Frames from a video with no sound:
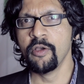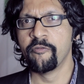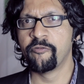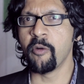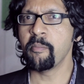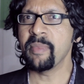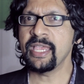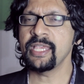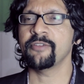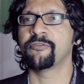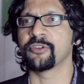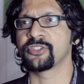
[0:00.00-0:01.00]
For
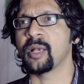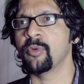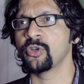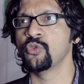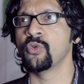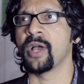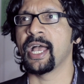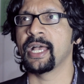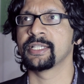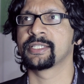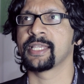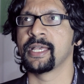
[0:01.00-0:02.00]
me, for someone who
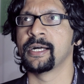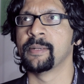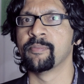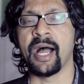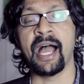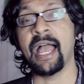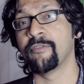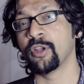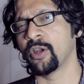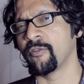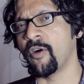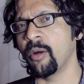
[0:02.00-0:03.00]
has, I have a
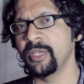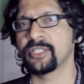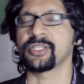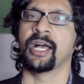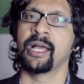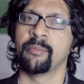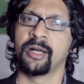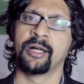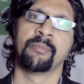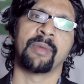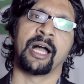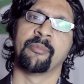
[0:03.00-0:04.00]
lot of hobbies. I'm
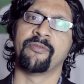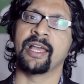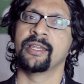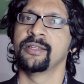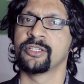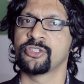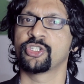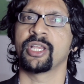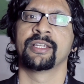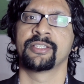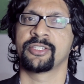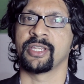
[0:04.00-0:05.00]
a violinist,
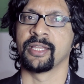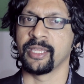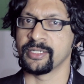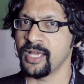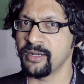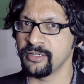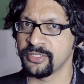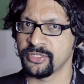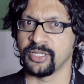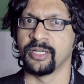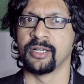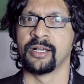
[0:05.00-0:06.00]
cellist, and a
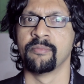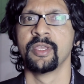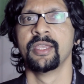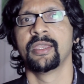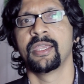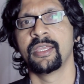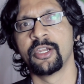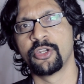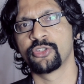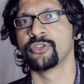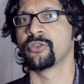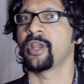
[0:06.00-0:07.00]
guitarist, in
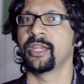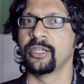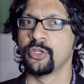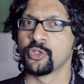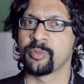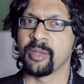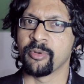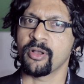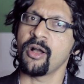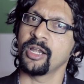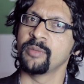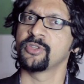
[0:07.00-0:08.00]
addition to writing newspaper
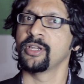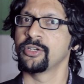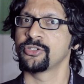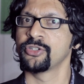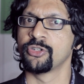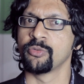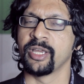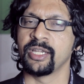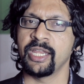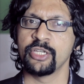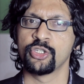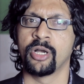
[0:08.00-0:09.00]
columns, in addition to my
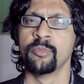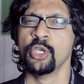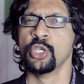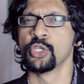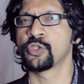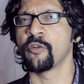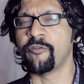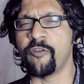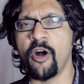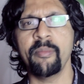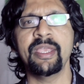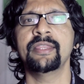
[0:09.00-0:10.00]
day job. So
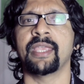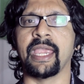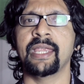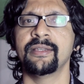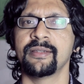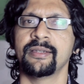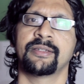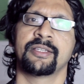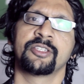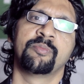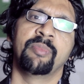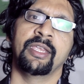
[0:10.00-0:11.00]
for me, the internet
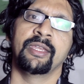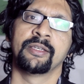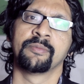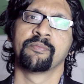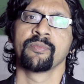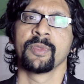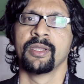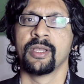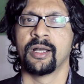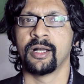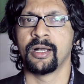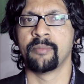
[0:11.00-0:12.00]
has been
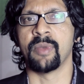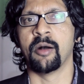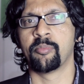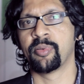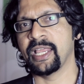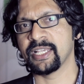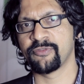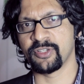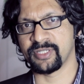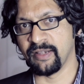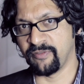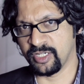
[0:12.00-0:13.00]
a place for
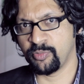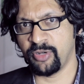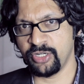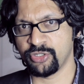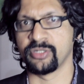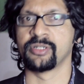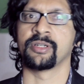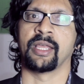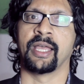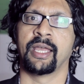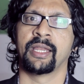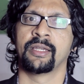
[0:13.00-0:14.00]
self-expression
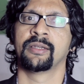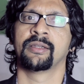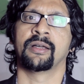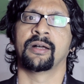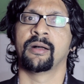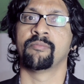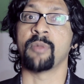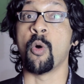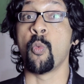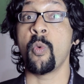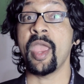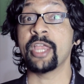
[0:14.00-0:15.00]
and a
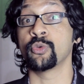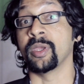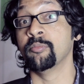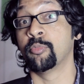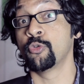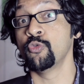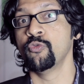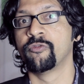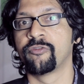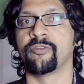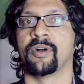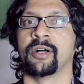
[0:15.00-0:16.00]
way to
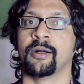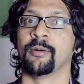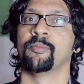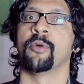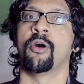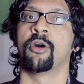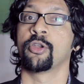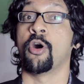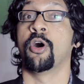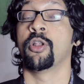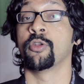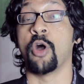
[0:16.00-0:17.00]
improve on
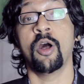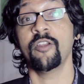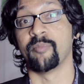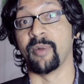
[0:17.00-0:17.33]
all